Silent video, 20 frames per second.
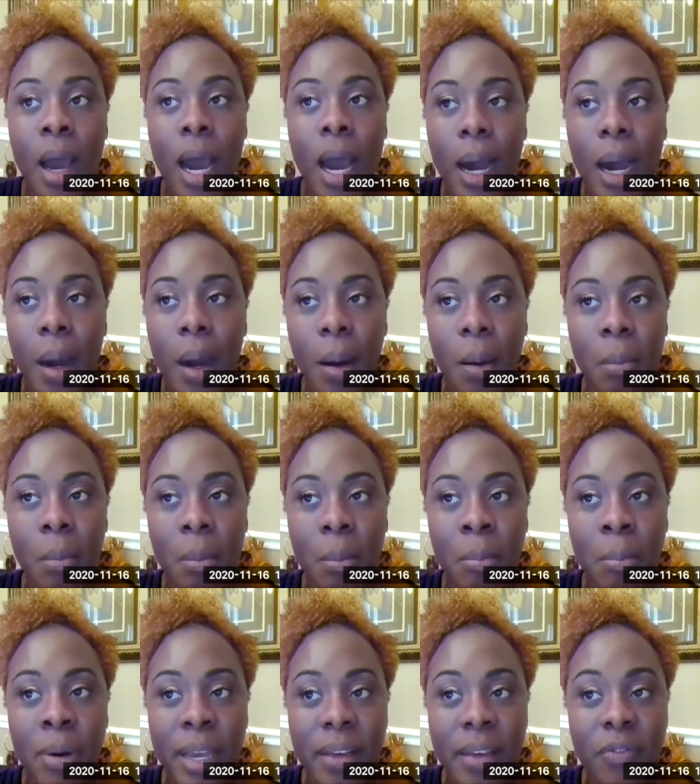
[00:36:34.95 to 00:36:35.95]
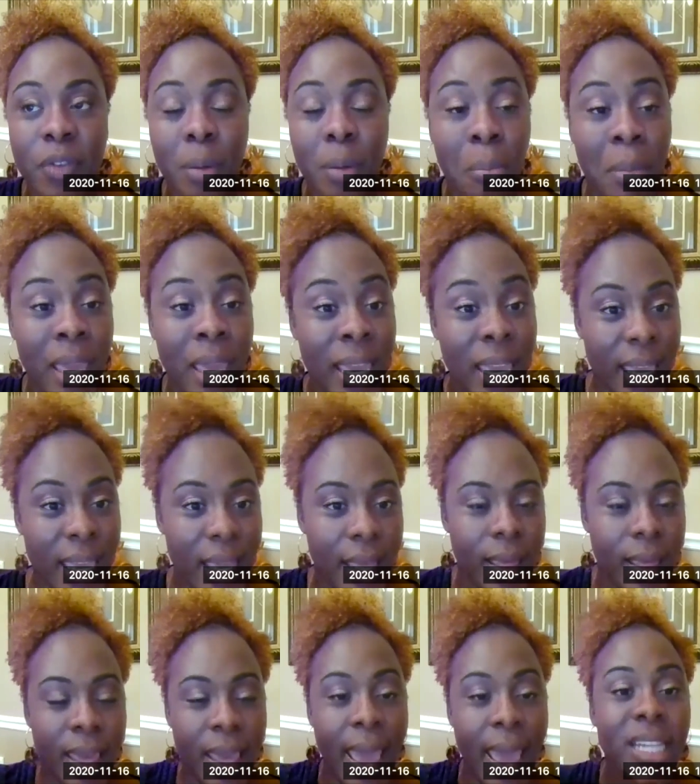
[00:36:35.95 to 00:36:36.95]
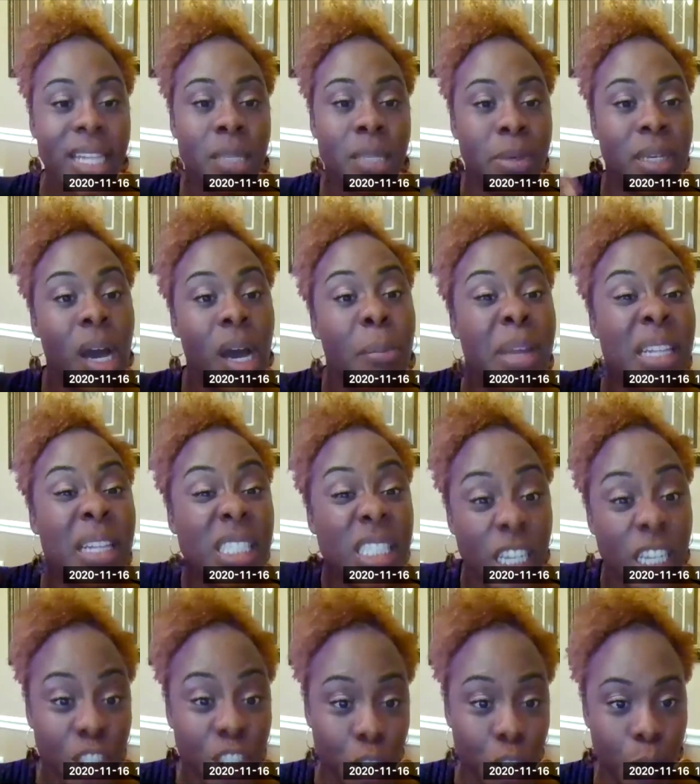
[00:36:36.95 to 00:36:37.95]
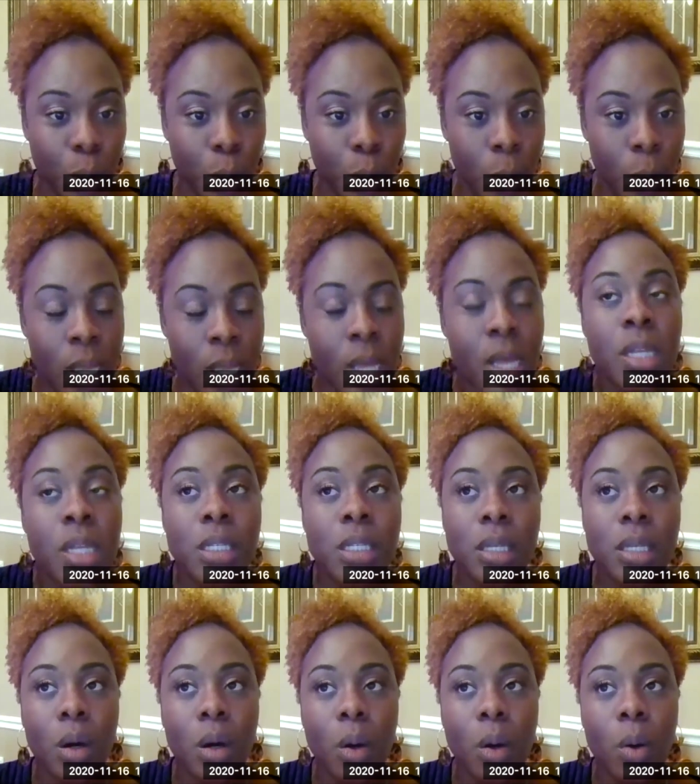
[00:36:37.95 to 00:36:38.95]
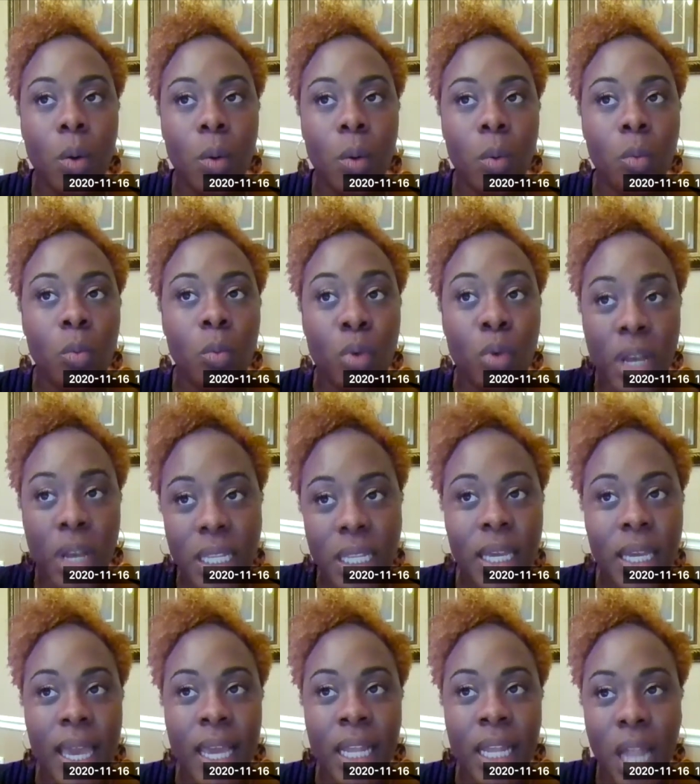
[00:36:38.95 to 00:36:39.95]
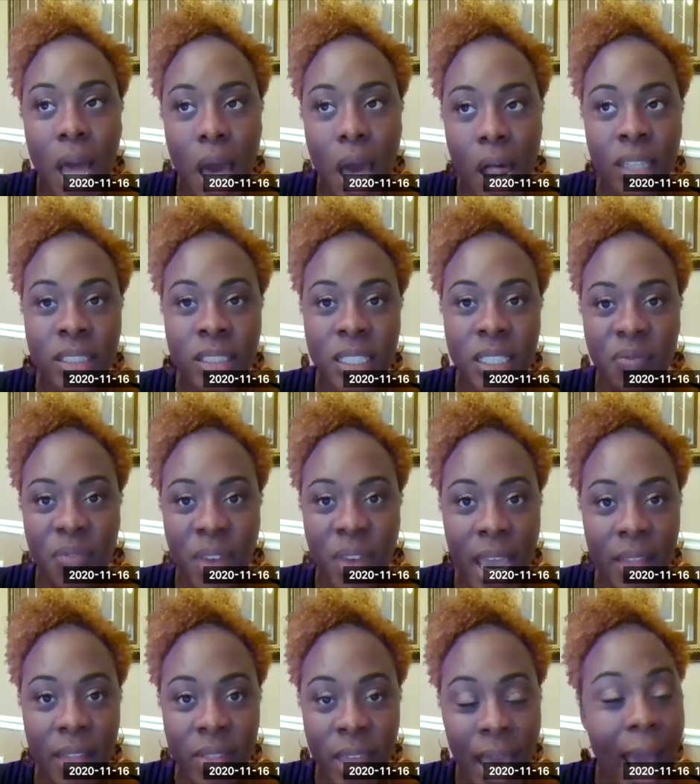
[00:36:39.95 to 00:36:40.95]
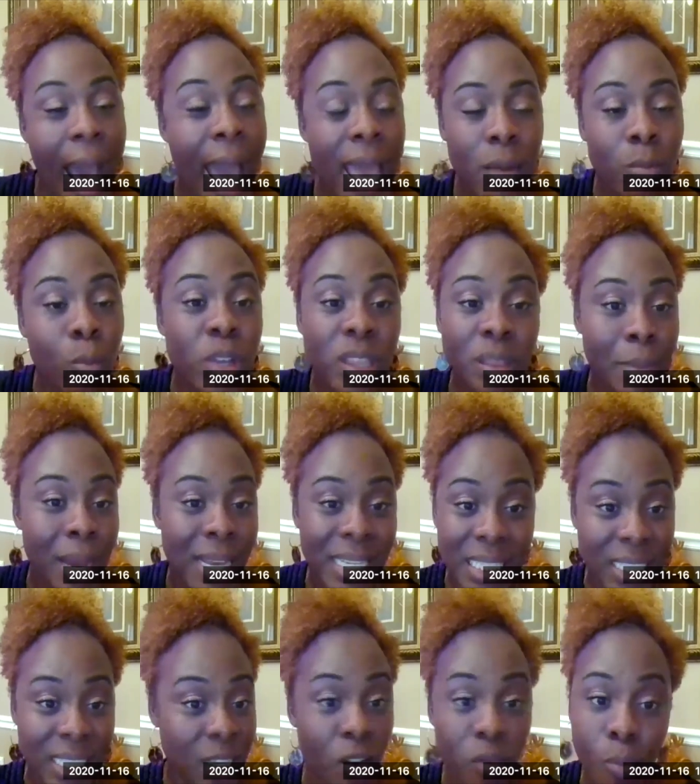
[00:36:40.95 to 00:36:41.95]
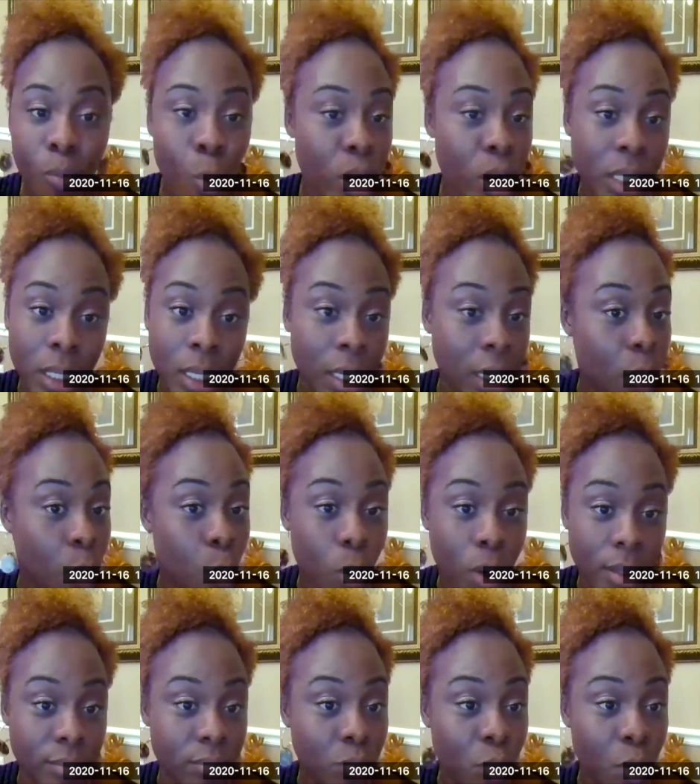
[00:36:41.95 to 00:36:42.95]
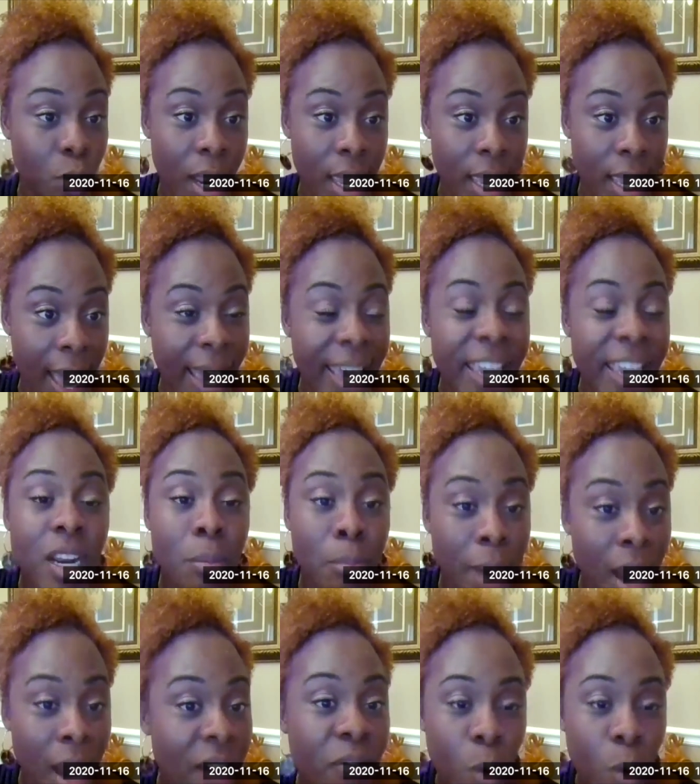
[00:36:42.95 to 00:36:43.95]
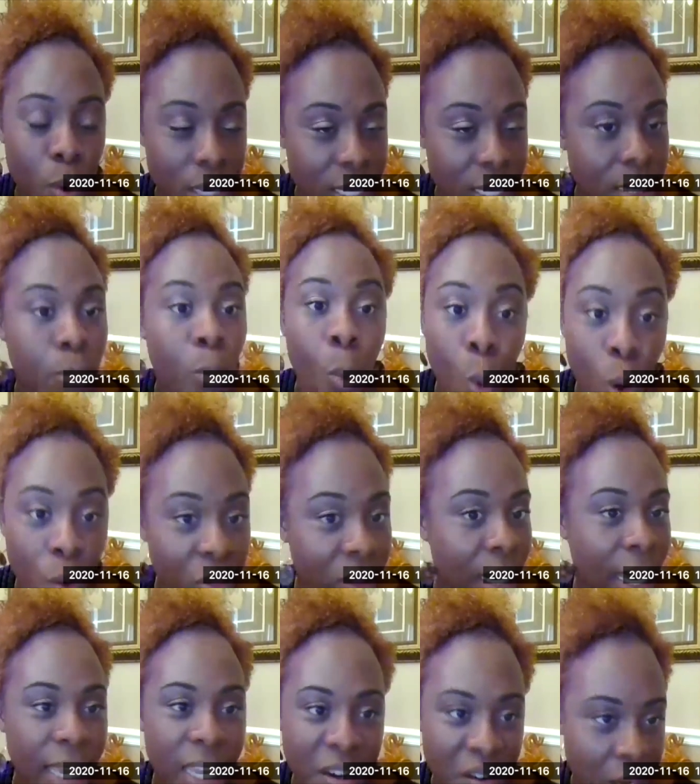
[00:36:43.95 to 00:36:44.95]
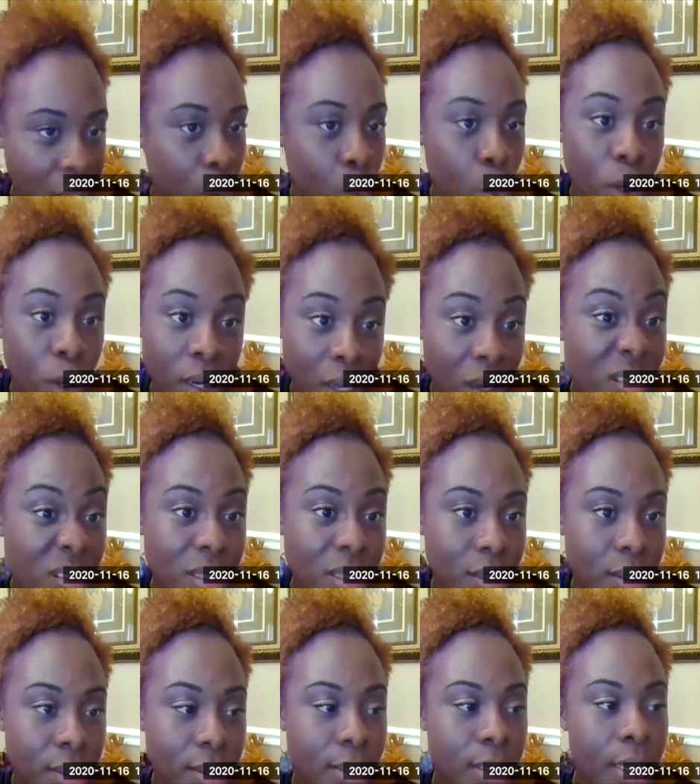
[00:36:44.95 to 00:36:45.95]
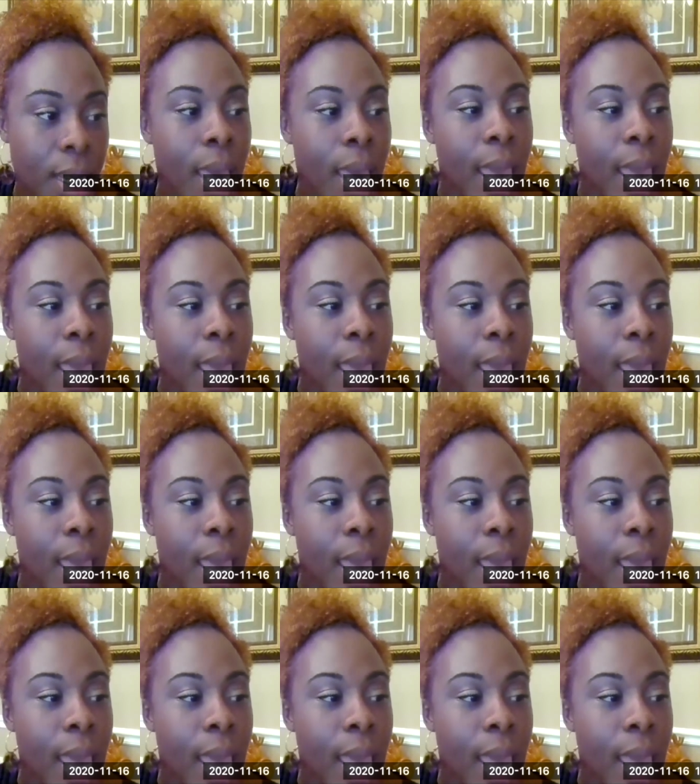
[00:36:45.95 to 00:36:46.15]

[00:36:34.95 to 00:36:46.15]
Um, but for me, it had to become intentional. So, really acknowledging the fact that I am with myself more than anyone, right? I hear my voice more than I hear anyone else's.